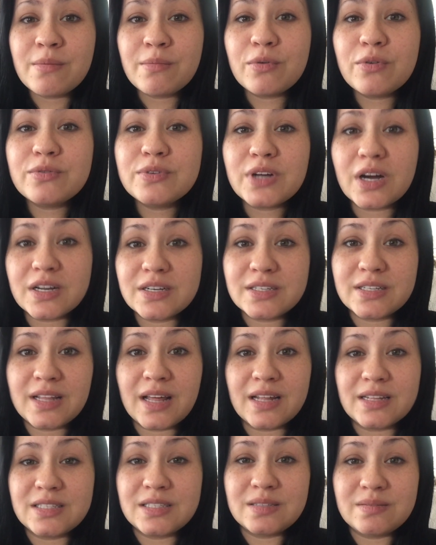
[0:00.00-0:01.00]
moved on to
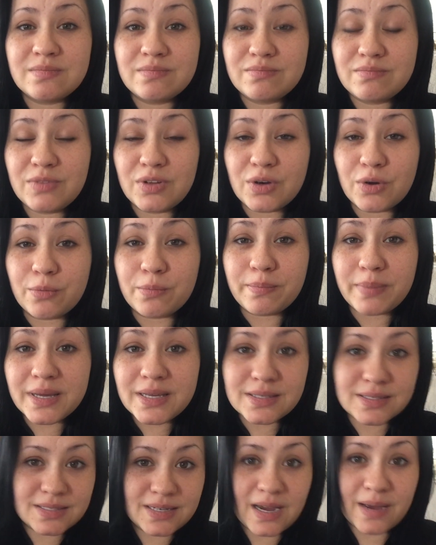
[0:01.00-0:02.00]
that you know
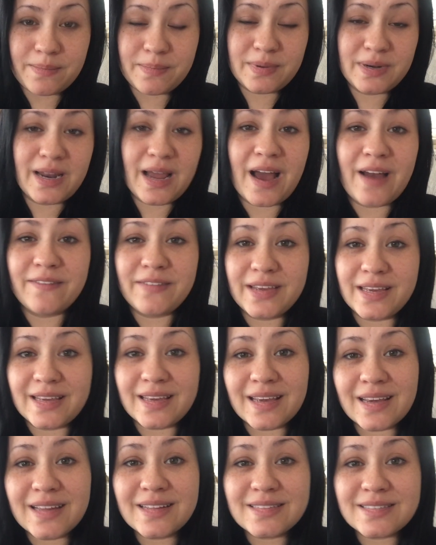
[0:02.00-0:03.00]
big step and having
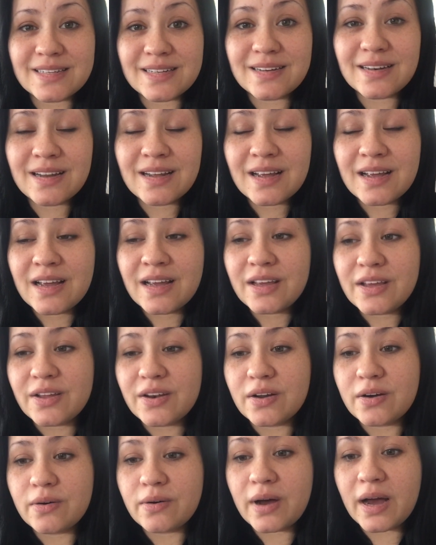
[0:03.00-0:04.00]
kids and you
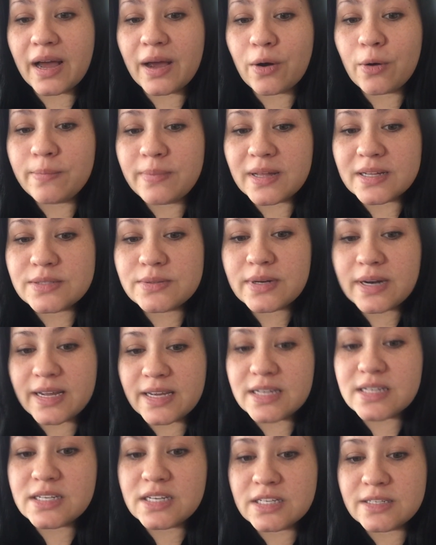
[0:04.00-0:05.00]
know i hope that's what i
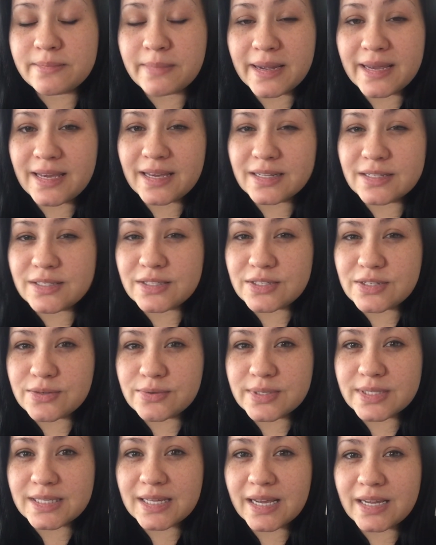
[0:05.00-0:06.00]
can teach my kids
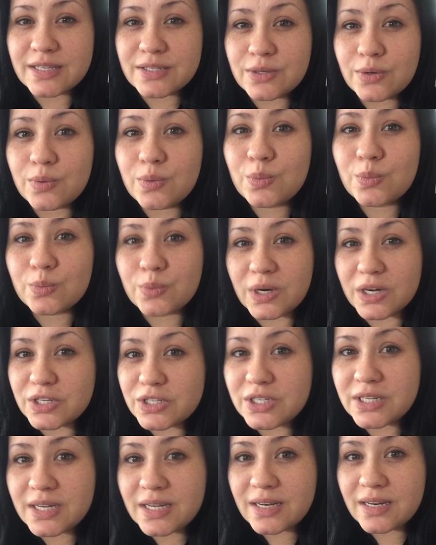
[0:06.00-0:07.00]
too is like don't
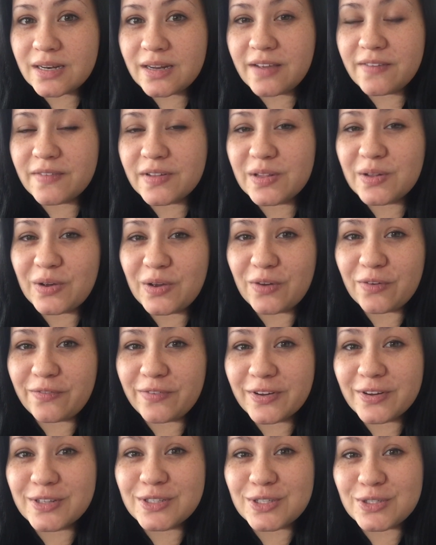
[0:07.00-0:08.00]
rush it even though you
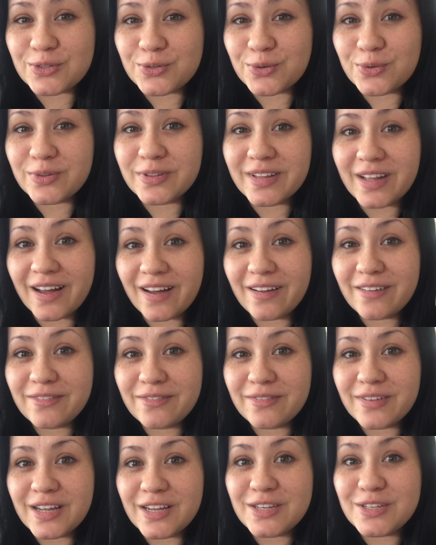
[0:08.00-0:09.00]
feel true love
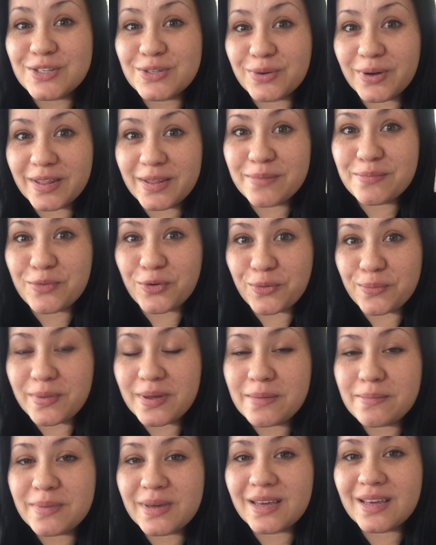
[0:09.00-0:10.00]
enjoy the
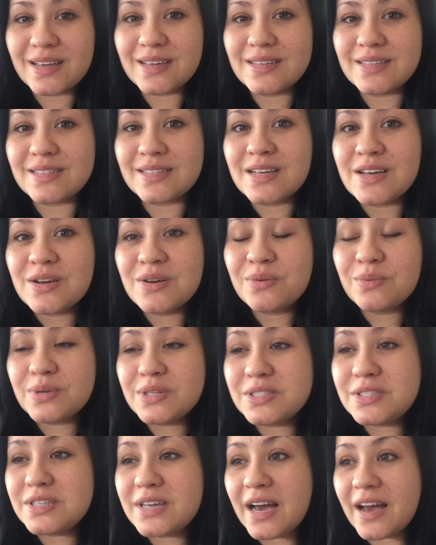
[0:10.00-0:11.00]
moment because
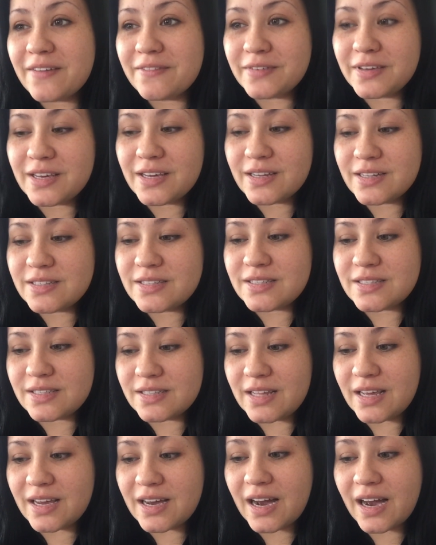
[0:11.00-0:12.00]
once you have kids
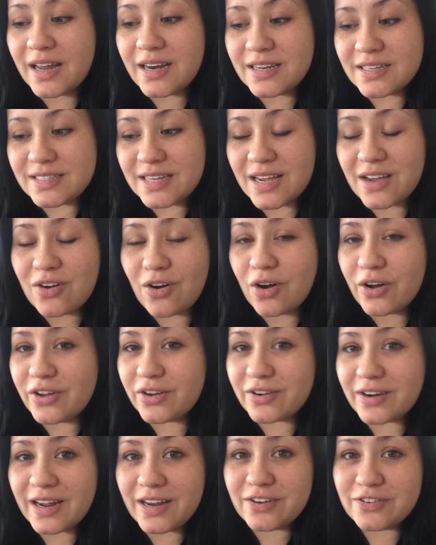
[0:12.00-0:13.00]
they kind of take all
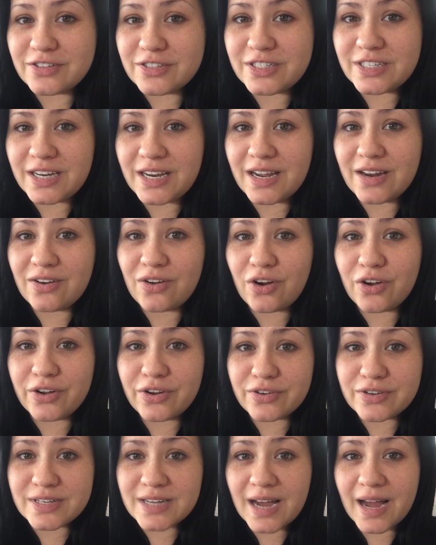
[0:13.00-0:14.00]
your energy and all
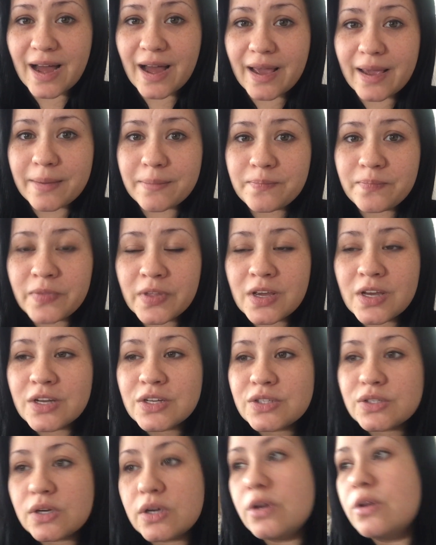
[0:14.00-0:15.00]
your time
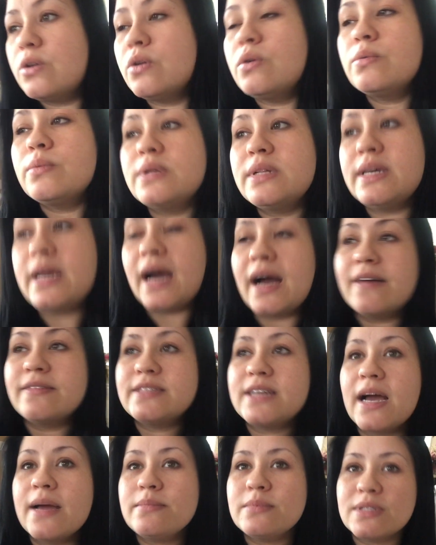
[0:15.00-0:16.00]
so you don't really have
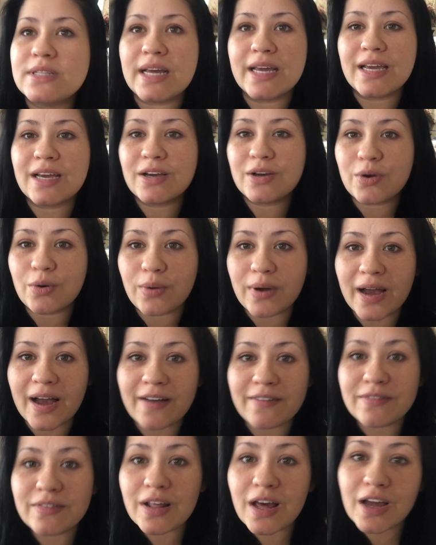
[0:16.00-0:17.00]
time to like go
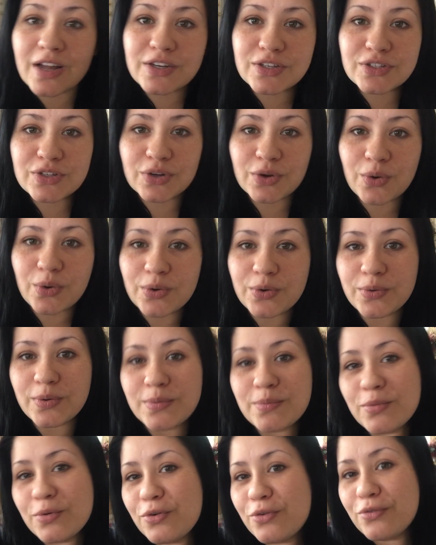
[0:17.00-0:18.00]
have lunch or go to a
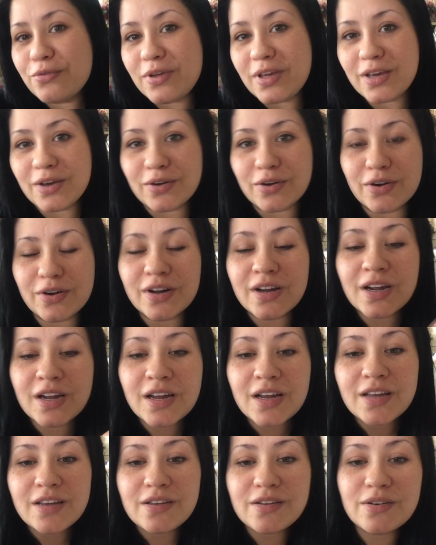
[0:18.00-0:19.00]
movie or
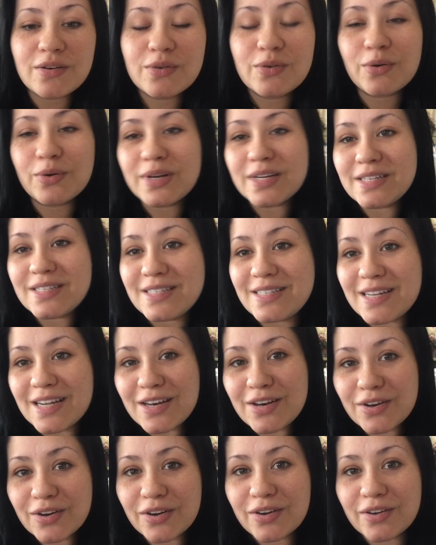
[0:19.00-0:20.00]
you know go to
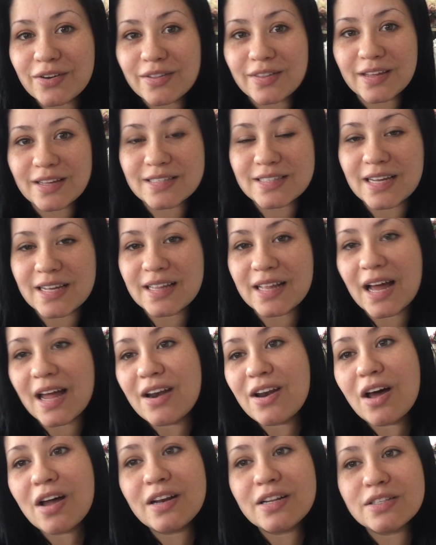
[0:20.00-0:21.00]
dinner or things like that
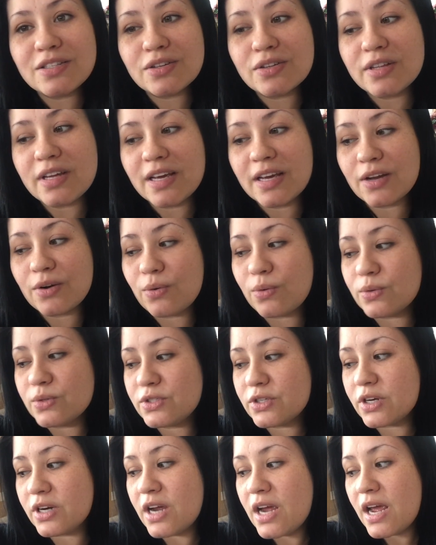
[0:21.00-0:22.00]
not until they get
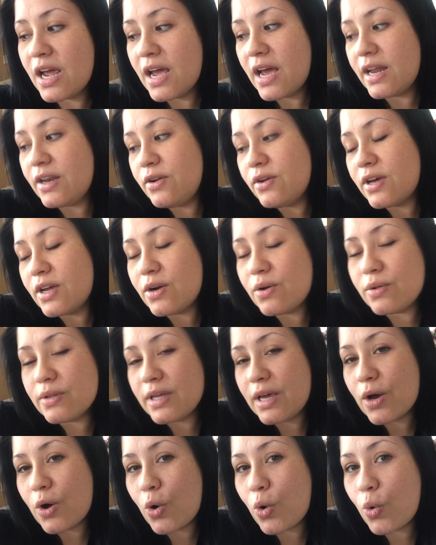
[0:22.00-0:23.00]
older and you can
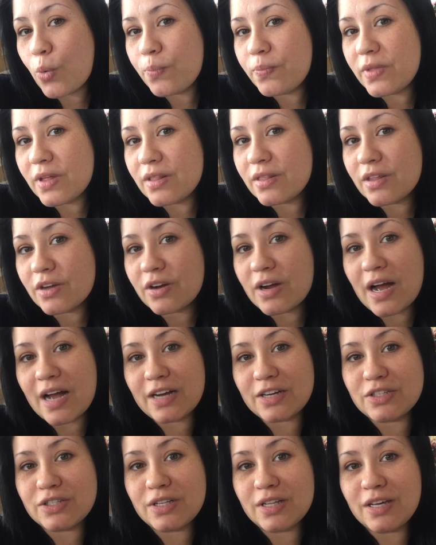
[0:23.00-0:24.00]
only hope that they're
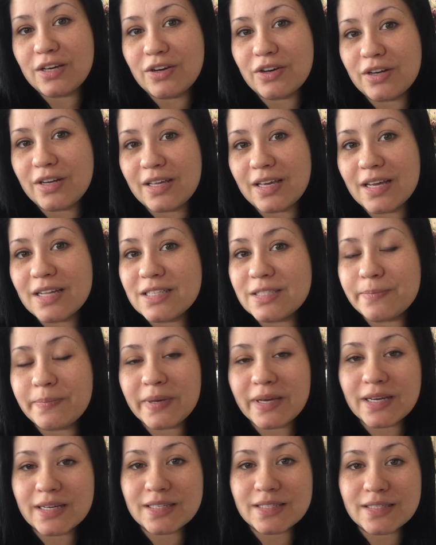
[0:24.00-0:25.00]
actually good kids
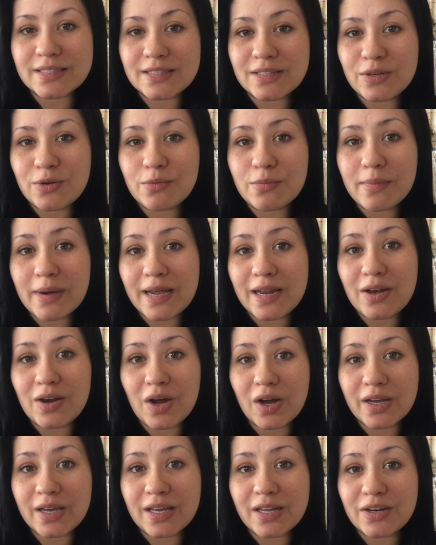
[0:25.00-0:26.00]
because you might
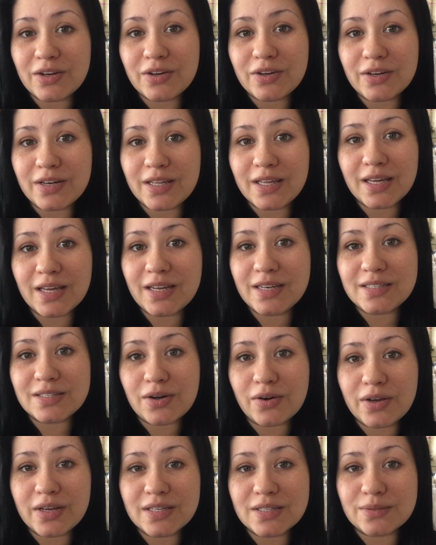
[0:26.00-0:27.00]
not get a good kid
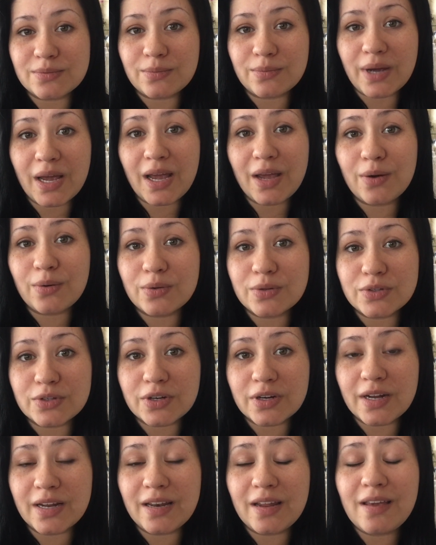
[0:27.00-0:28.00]
till he's way
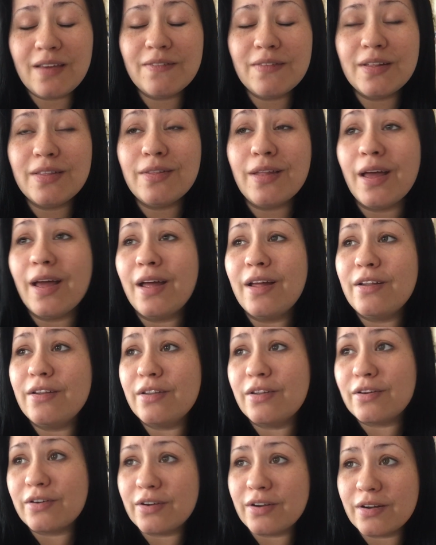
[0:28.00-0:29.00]
older and even then
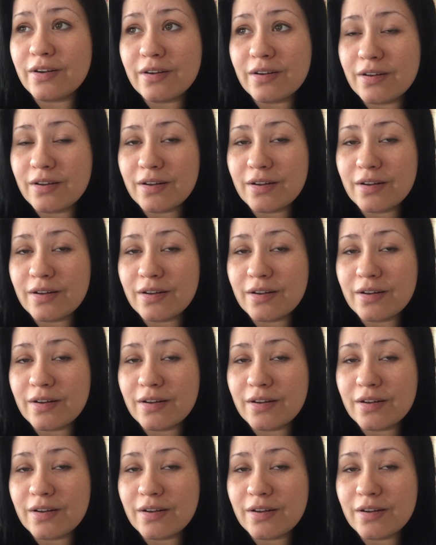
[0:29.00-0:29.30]
they're